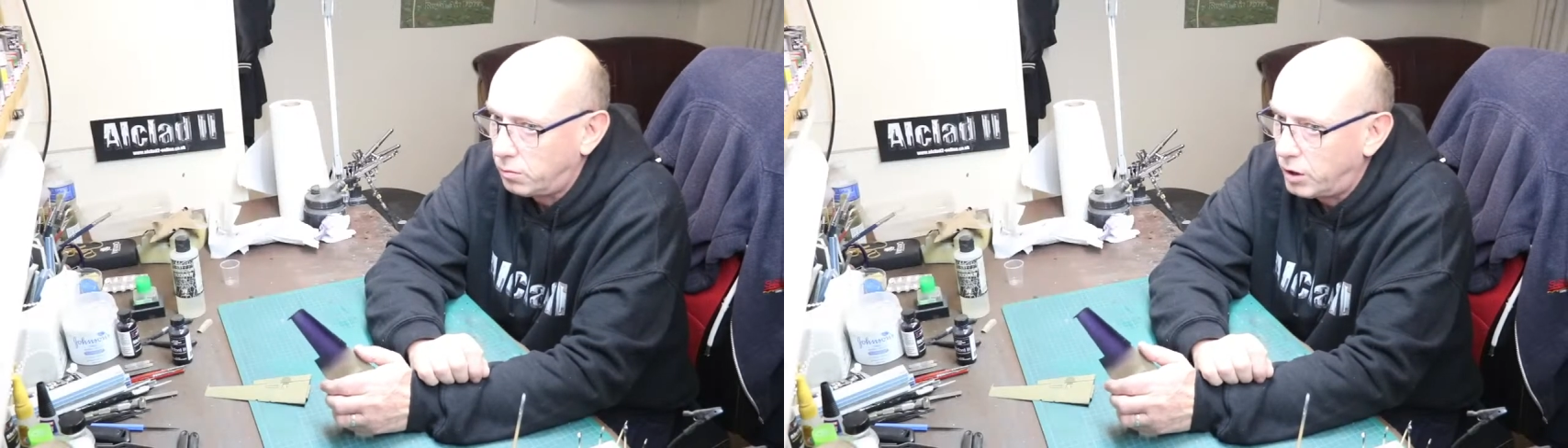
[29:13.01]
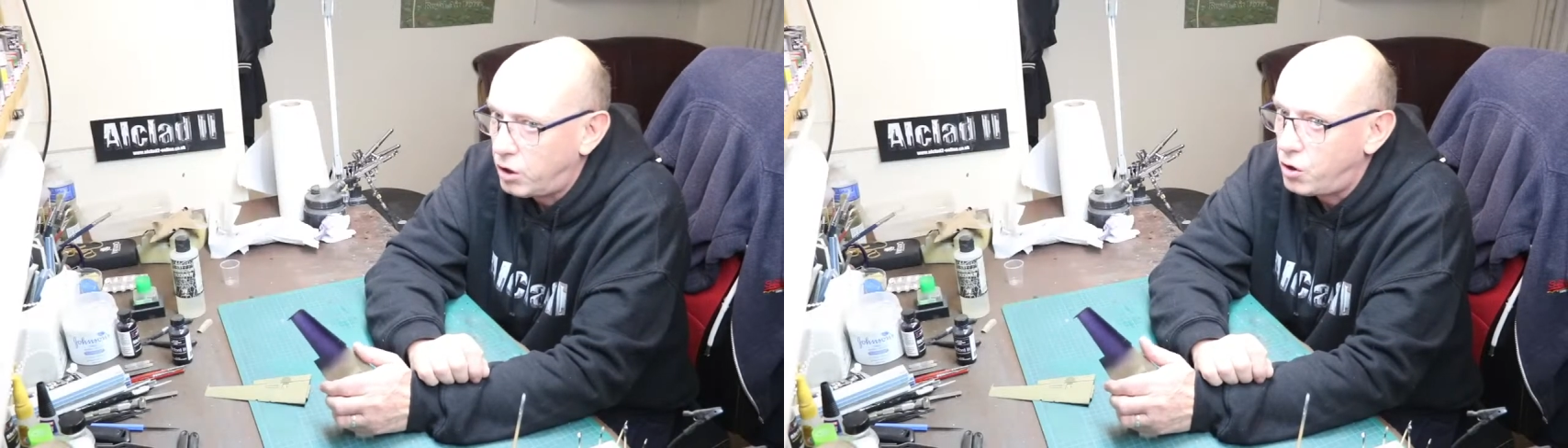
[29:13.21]

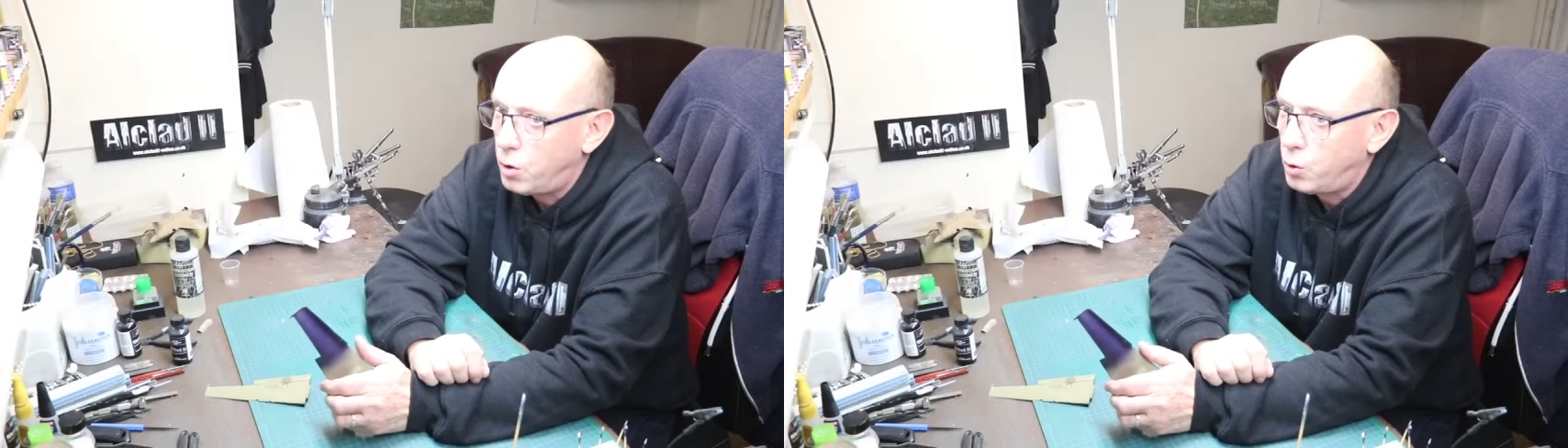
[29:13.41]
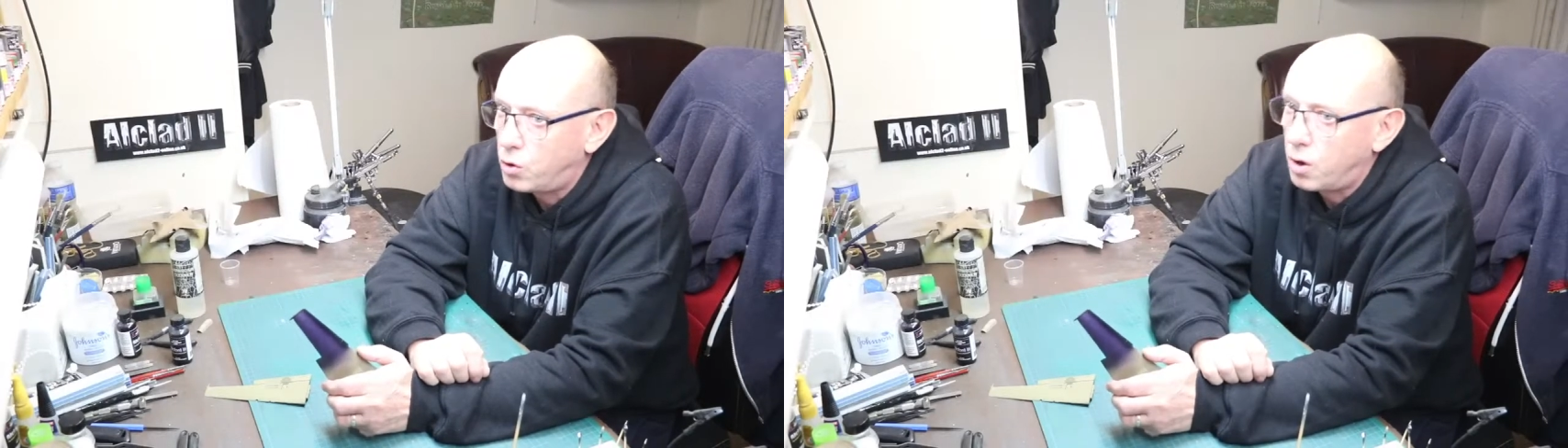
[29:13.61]
is
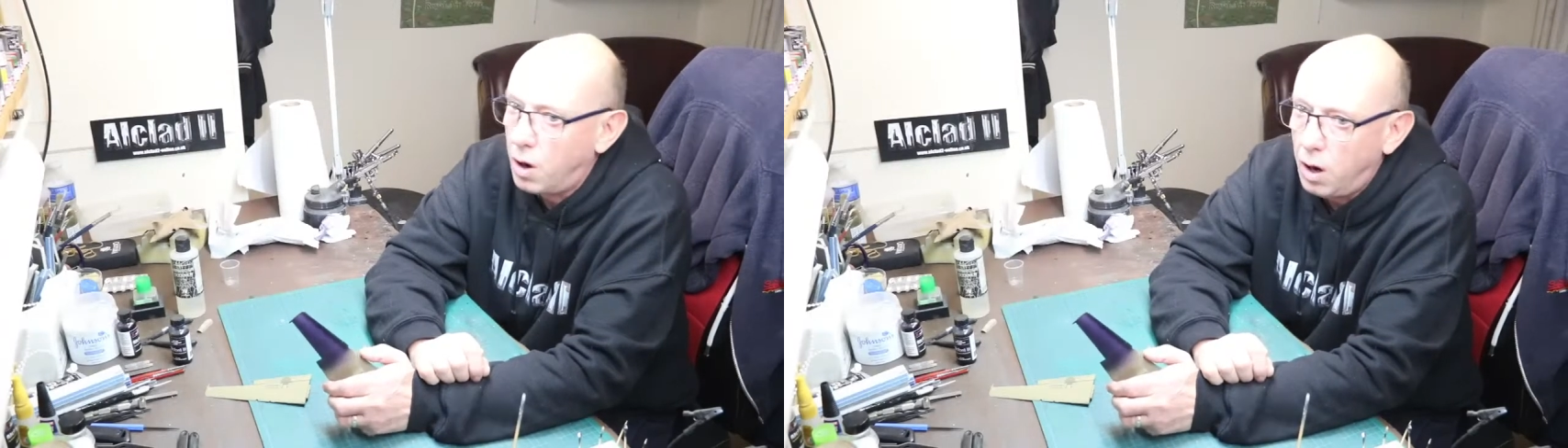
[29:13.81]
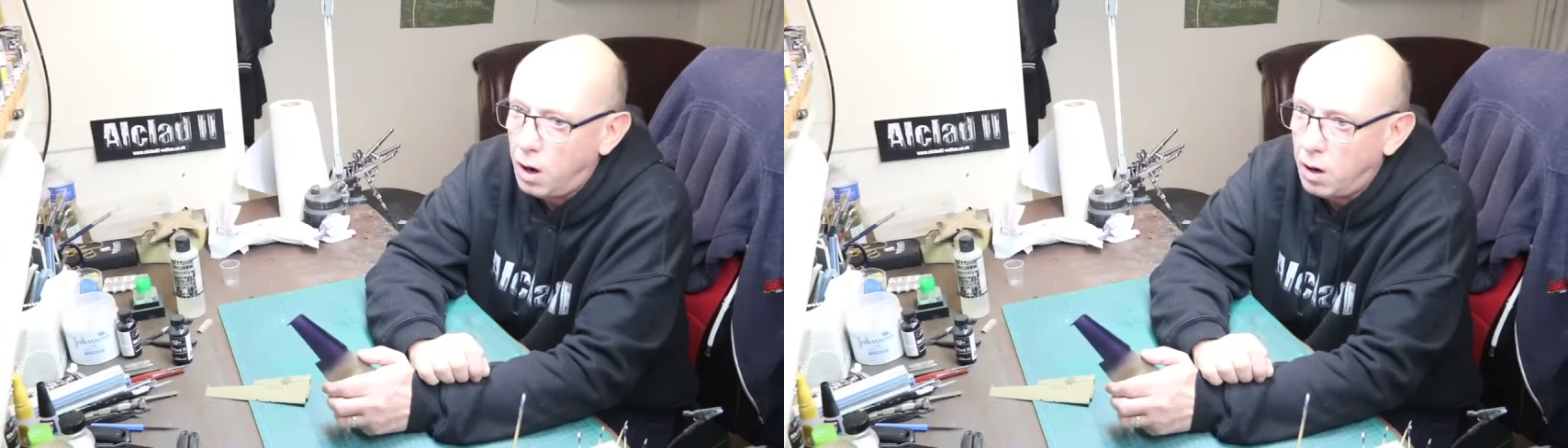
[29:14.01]
used
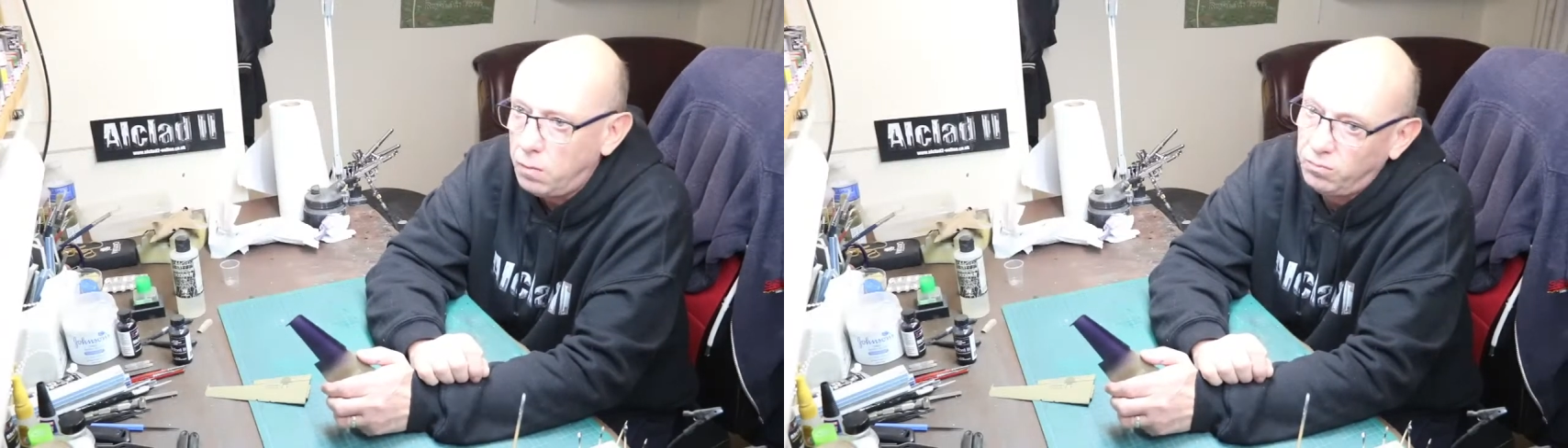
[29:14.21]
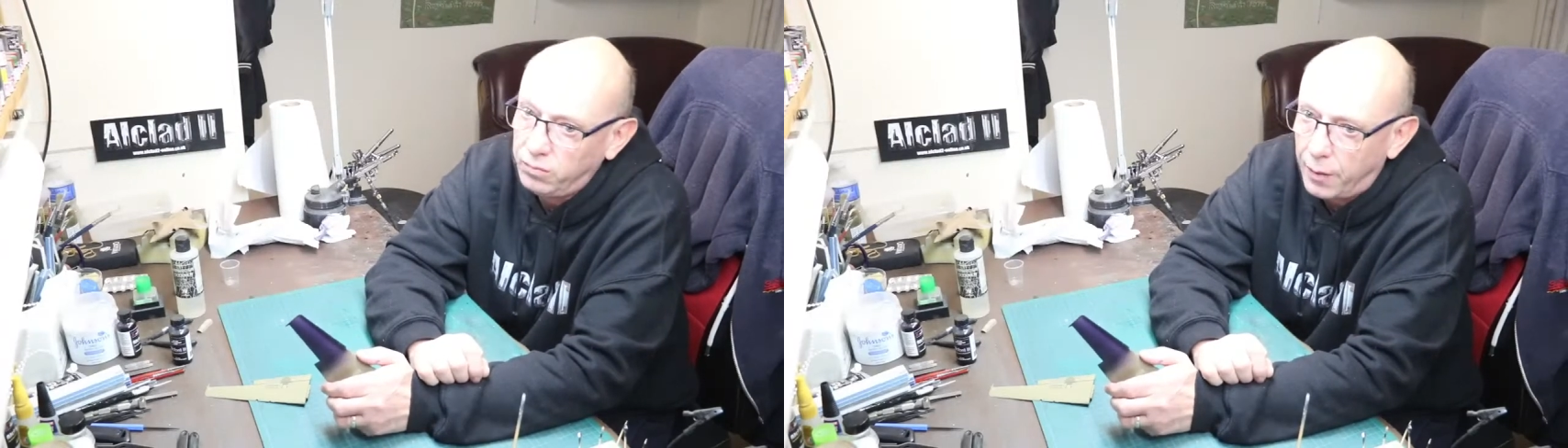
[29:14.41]

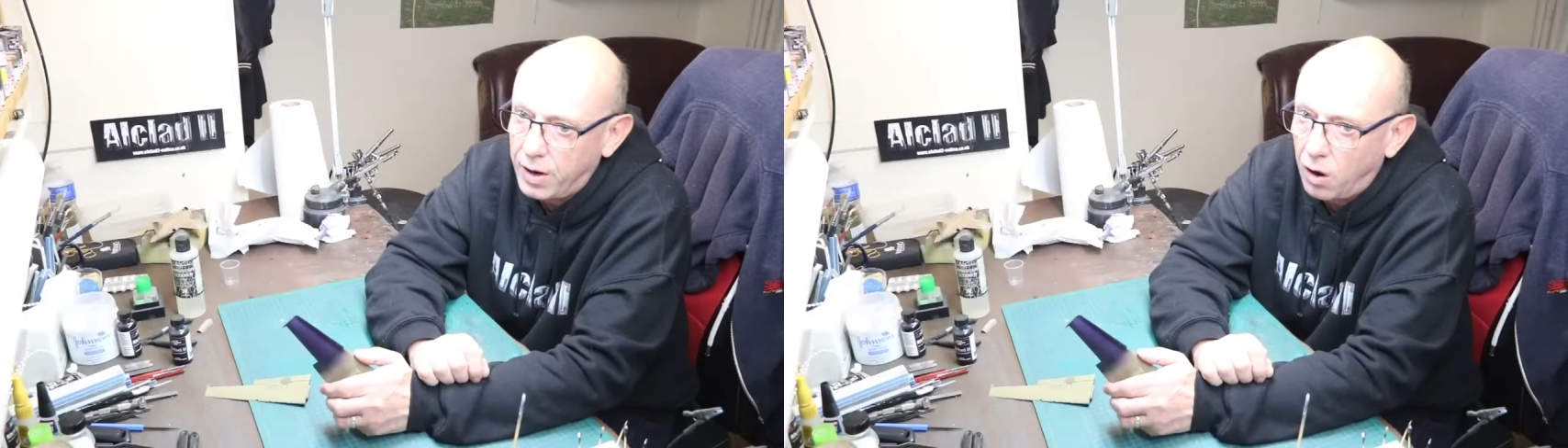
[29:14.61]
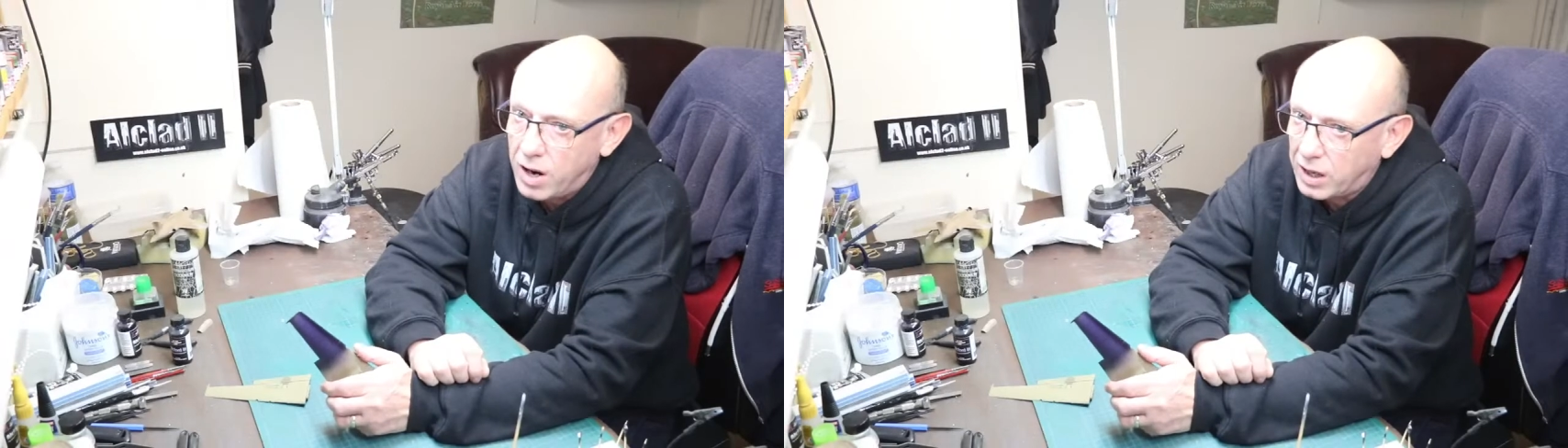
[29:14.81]
very
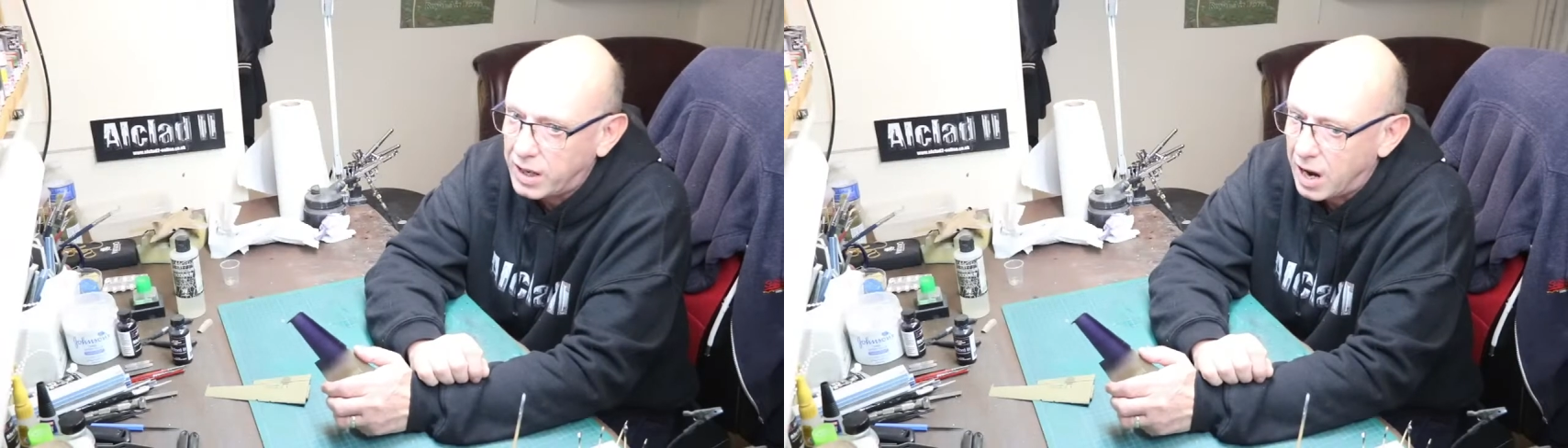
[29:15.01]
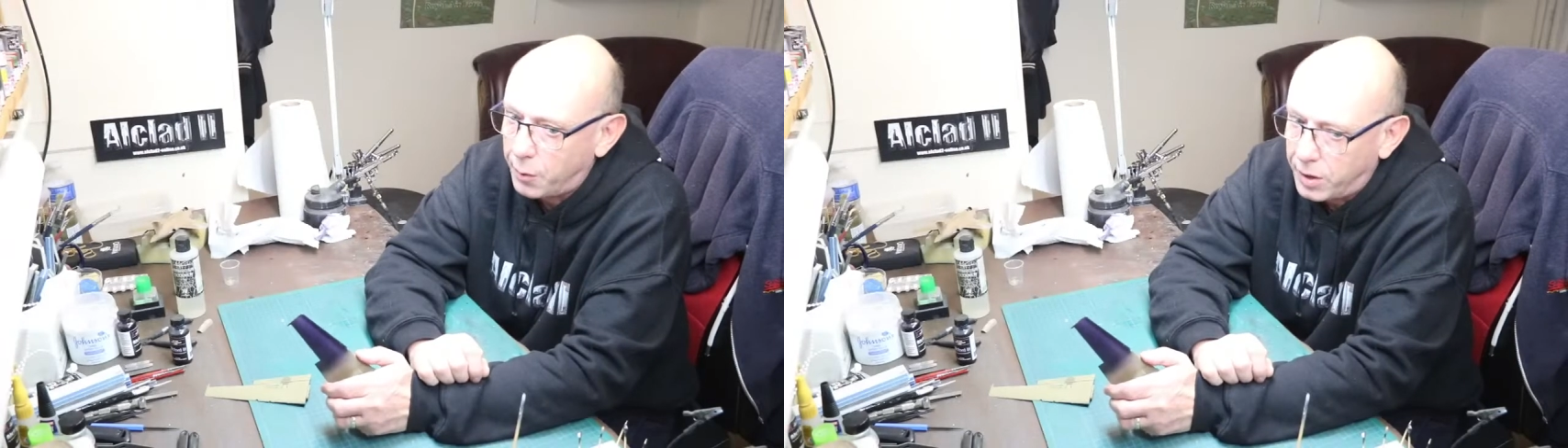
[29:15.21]
lightly
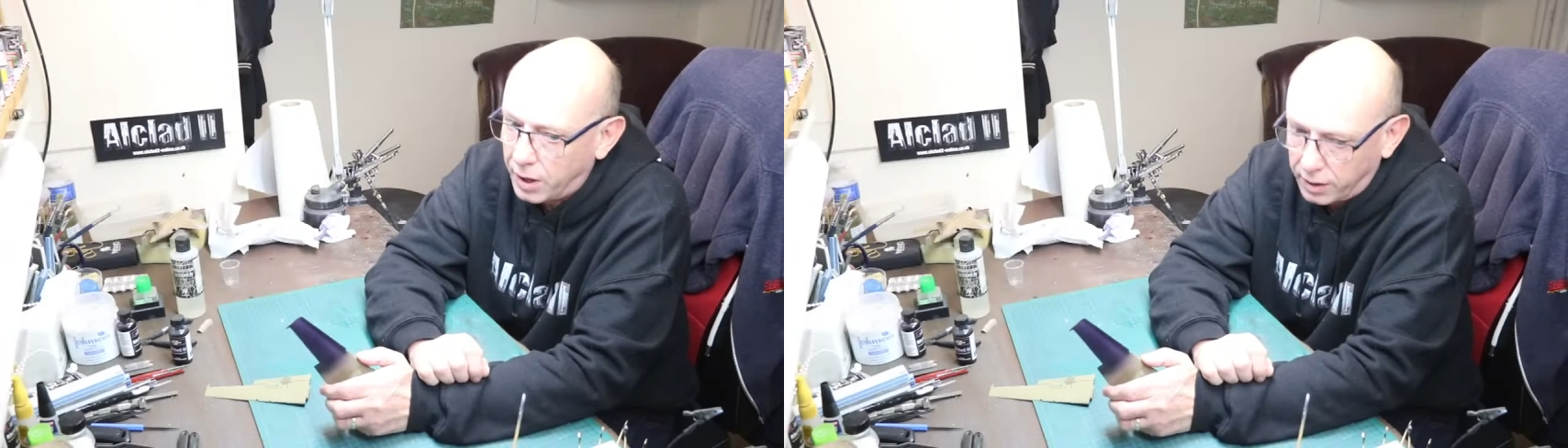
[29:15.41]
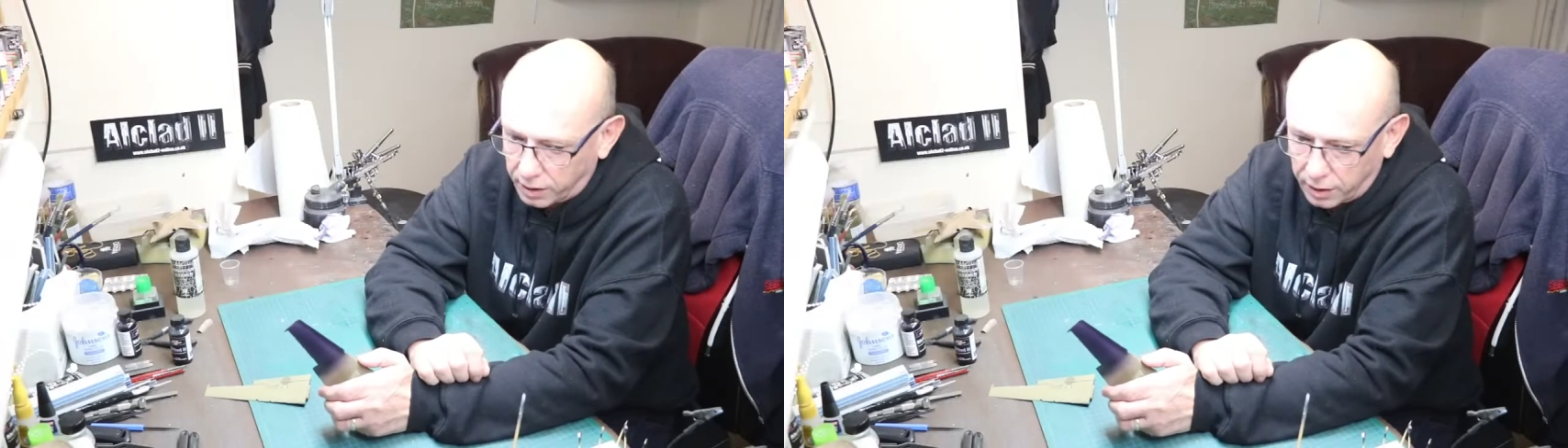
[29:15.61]

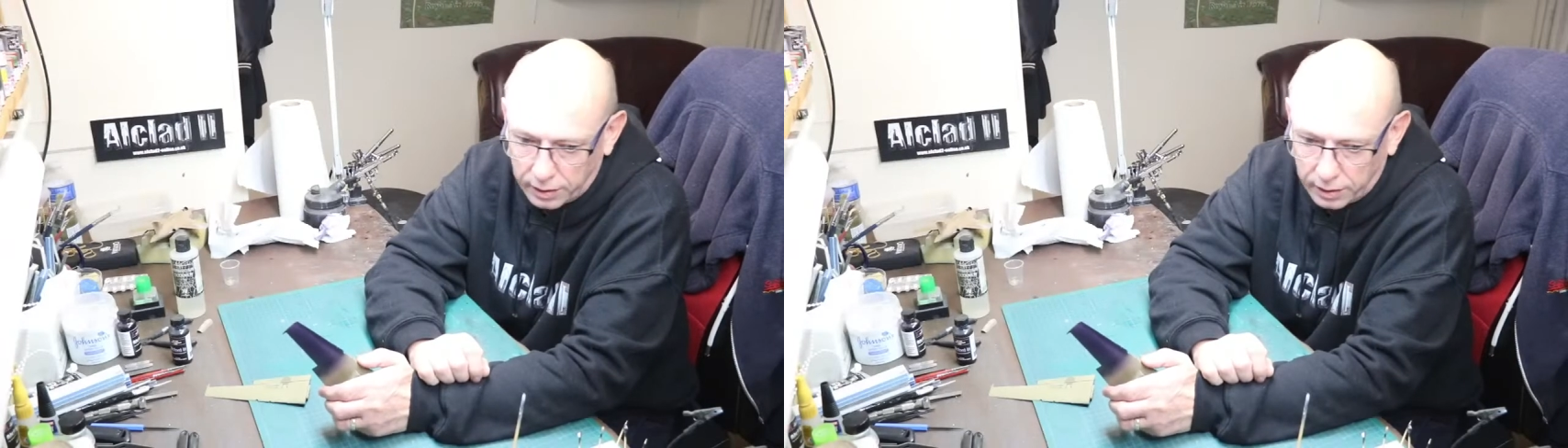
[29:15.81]
nowadays.